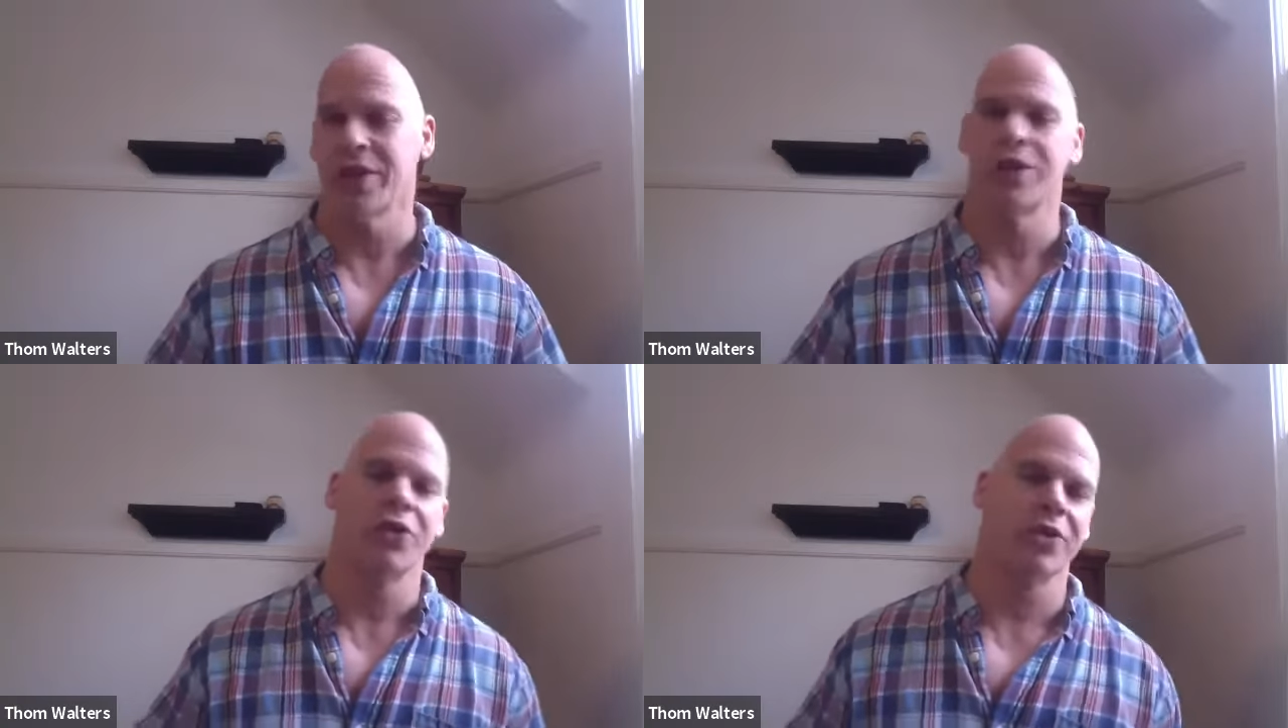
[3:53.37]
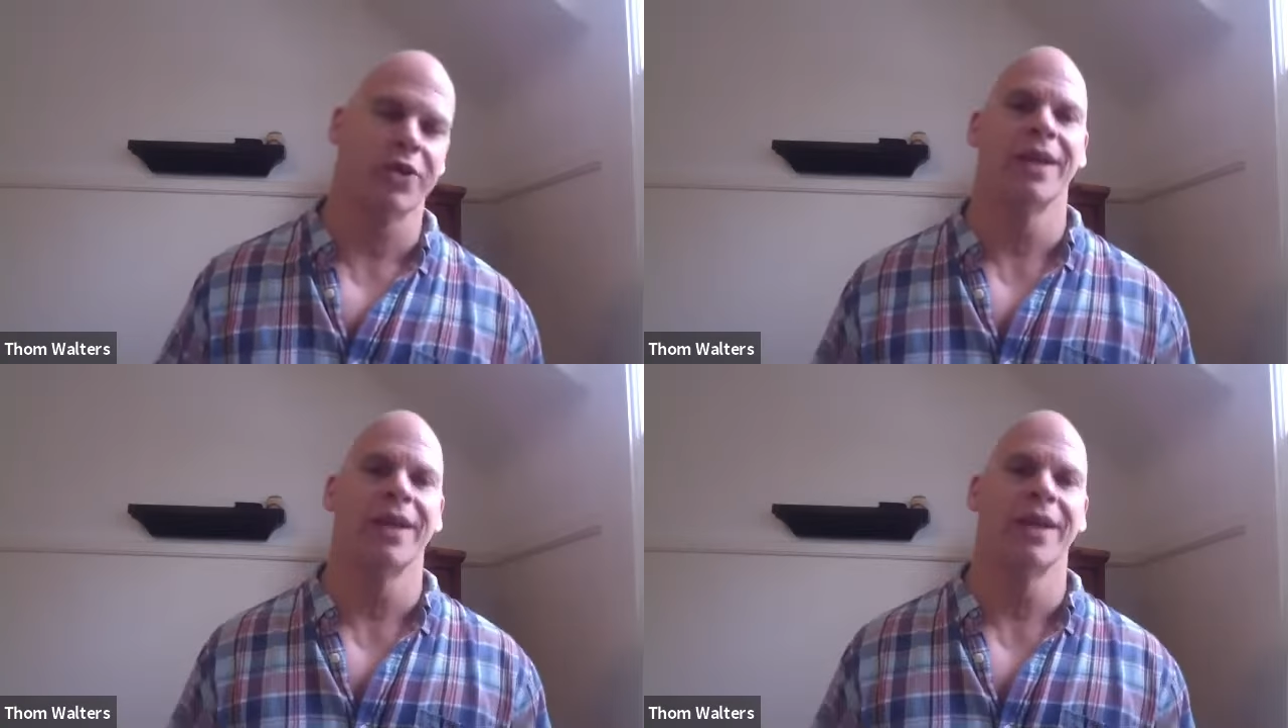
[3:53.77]
I should
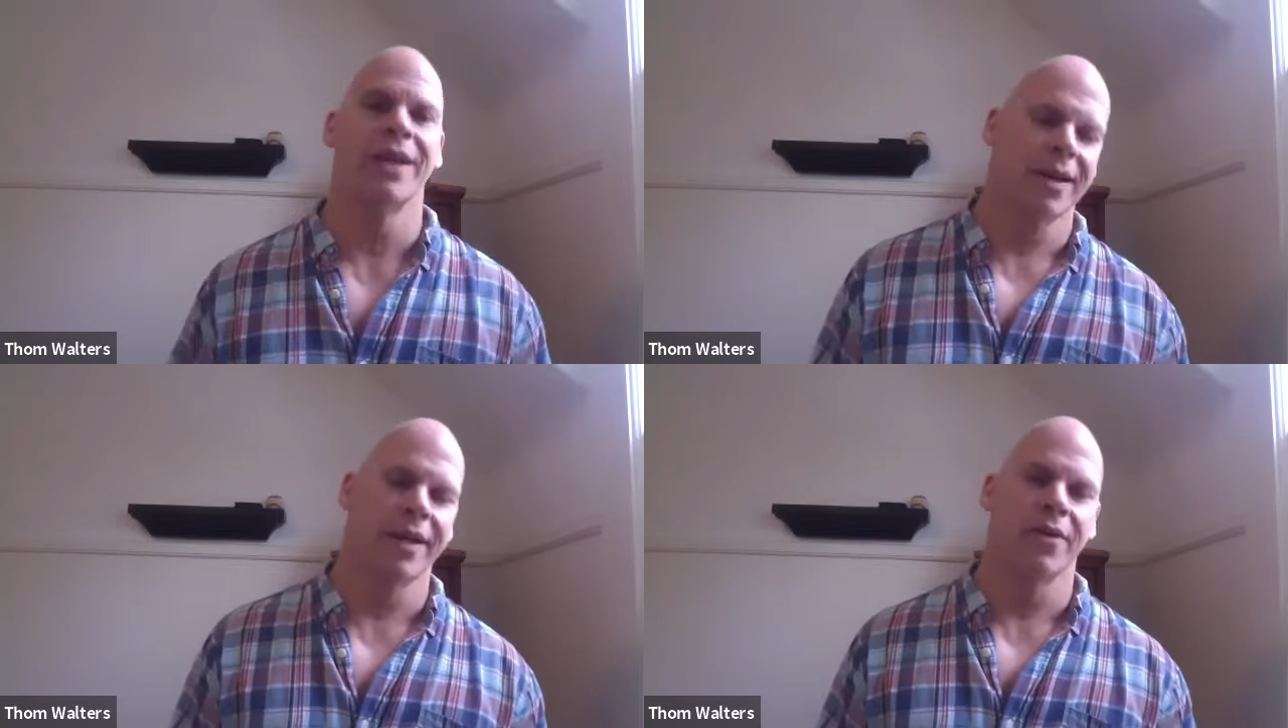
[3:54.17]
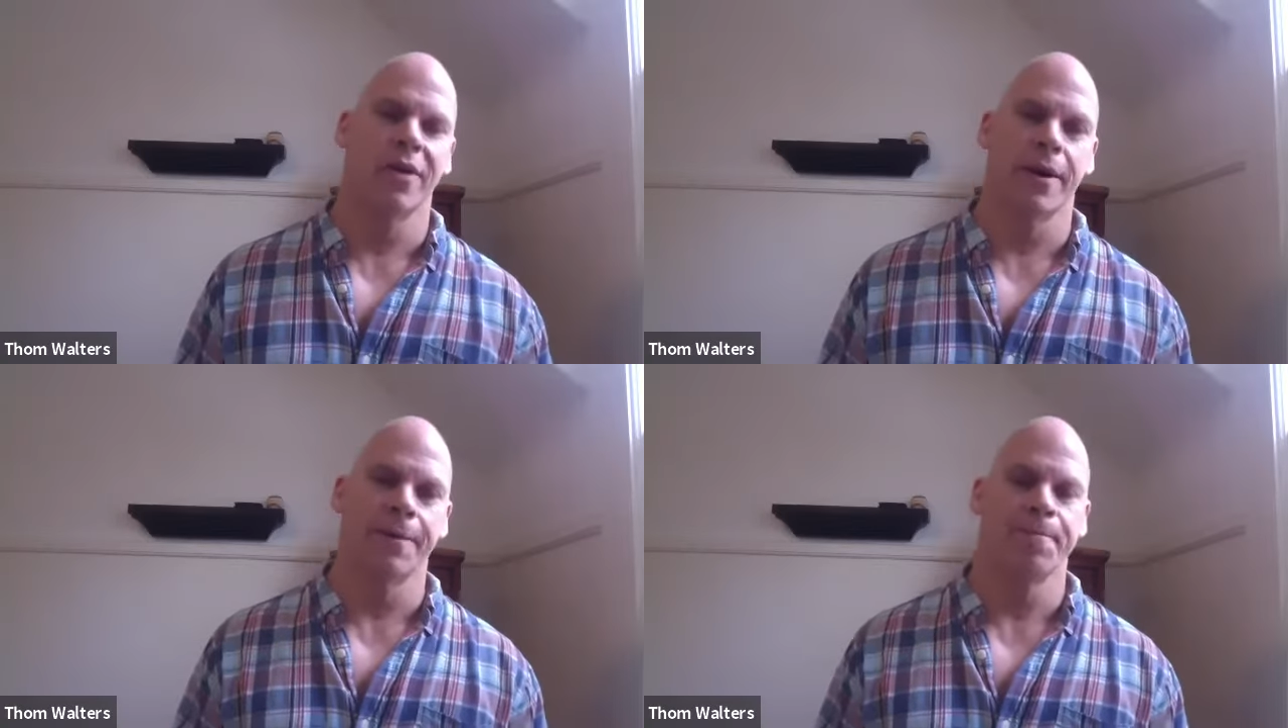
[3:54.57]
say, later
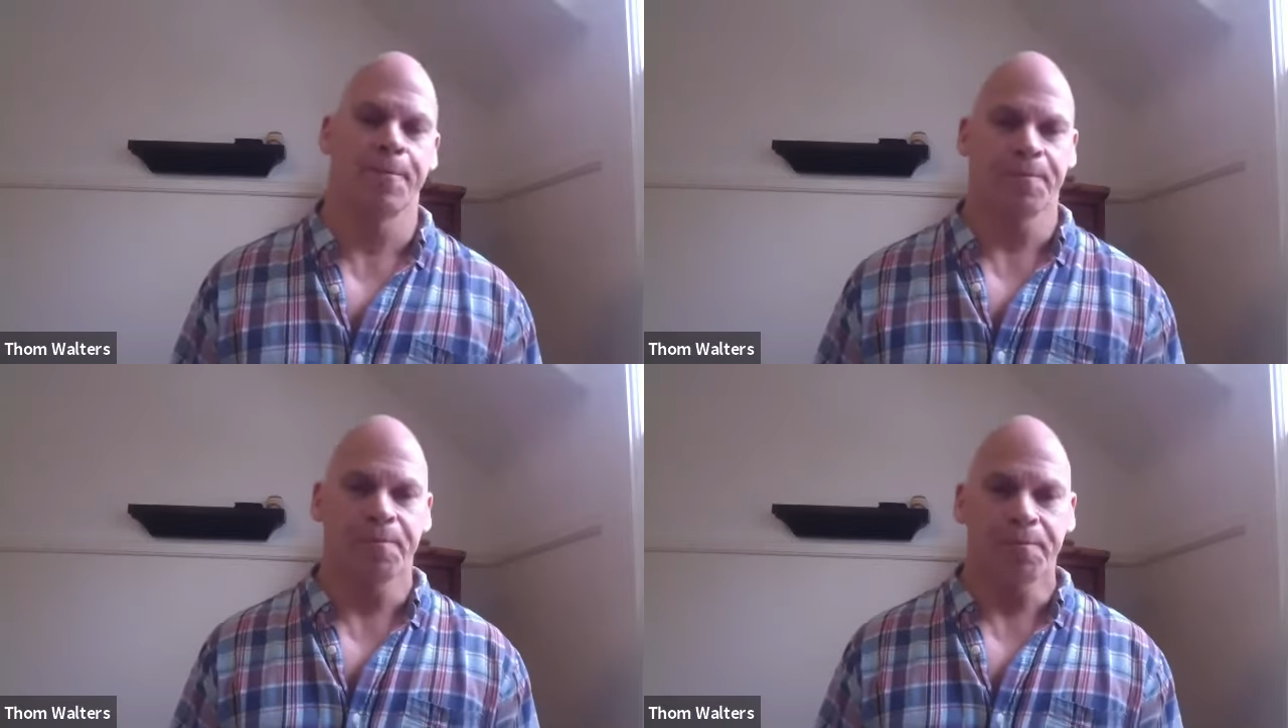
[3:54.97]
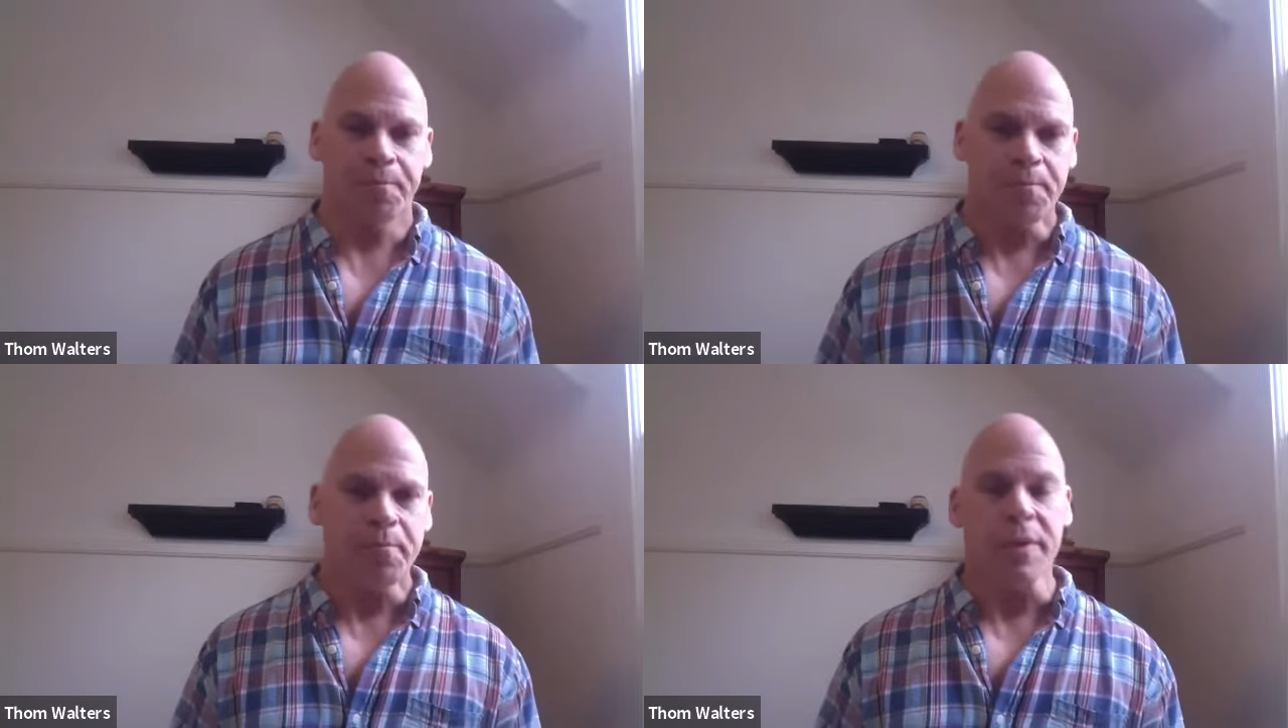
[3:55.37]
on.
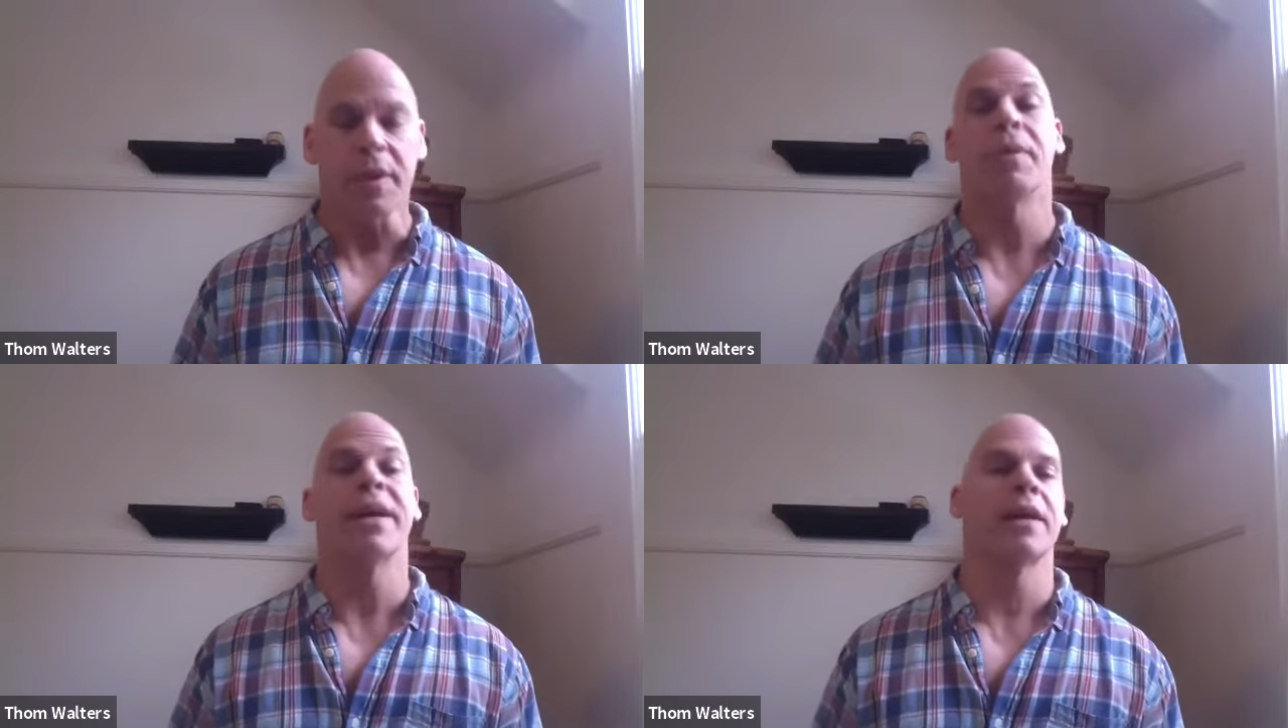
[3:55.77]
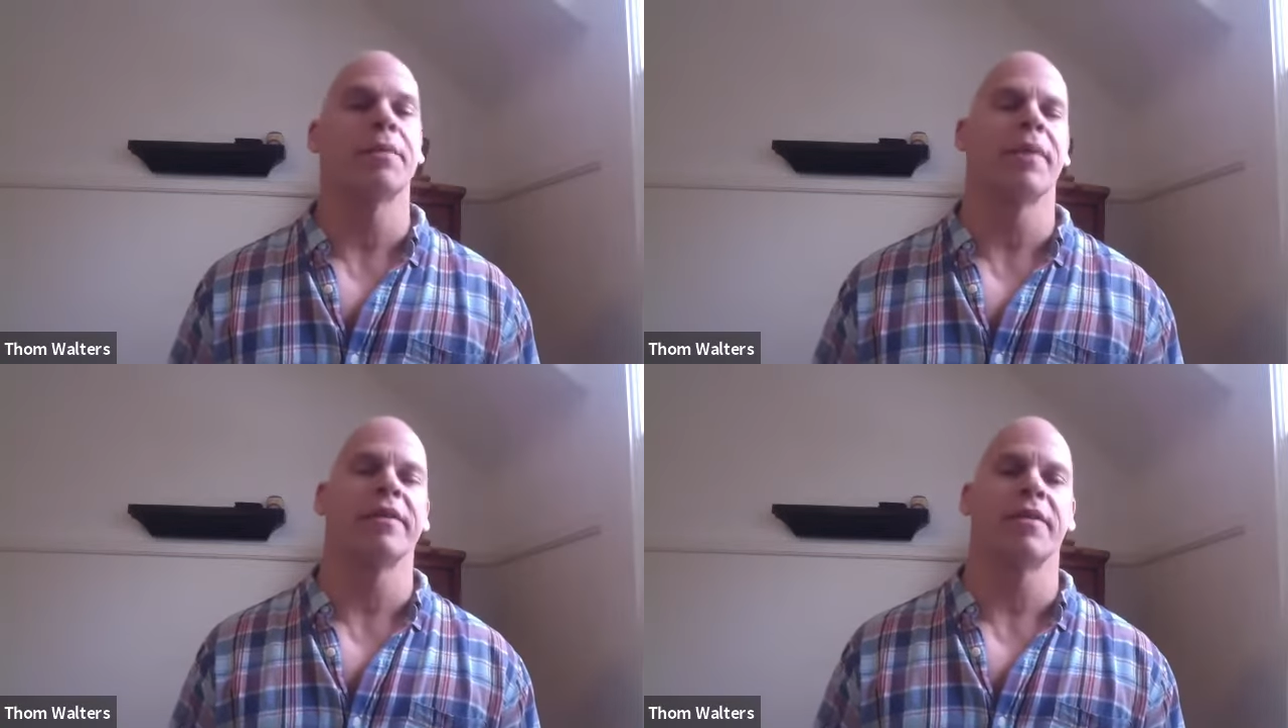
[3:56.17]
But getting
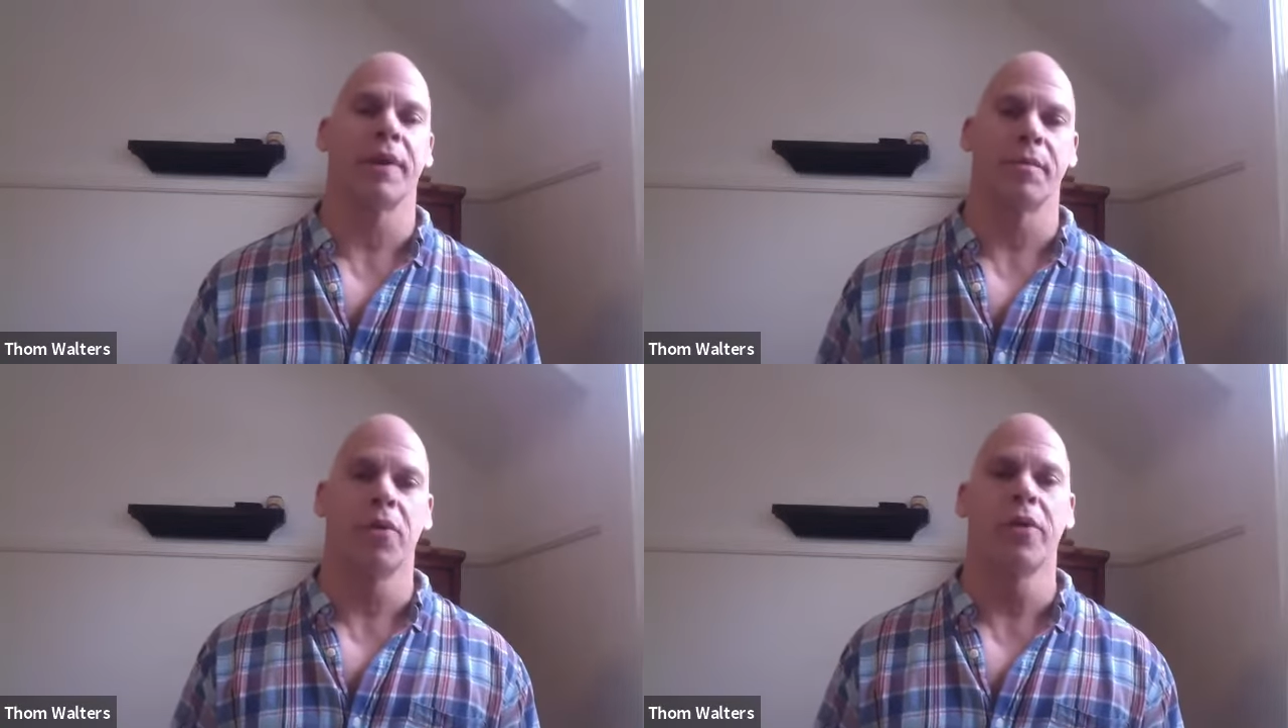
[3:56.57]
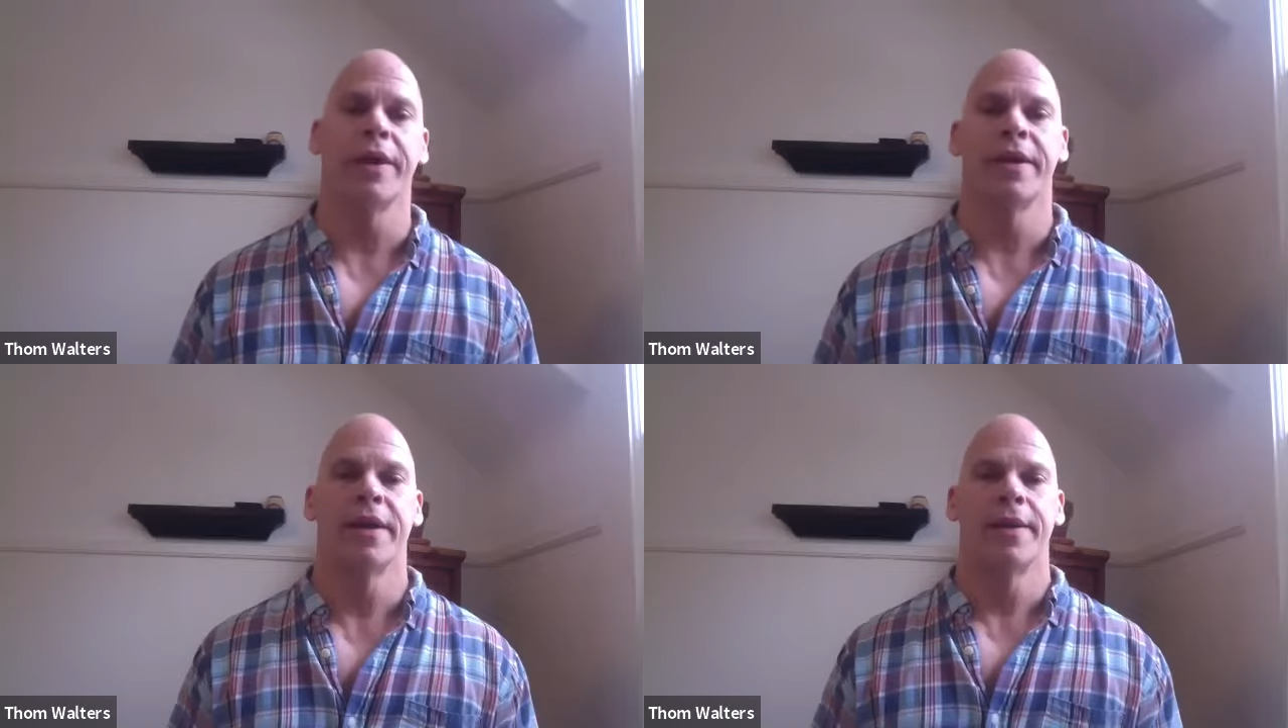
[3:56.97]
back to my point,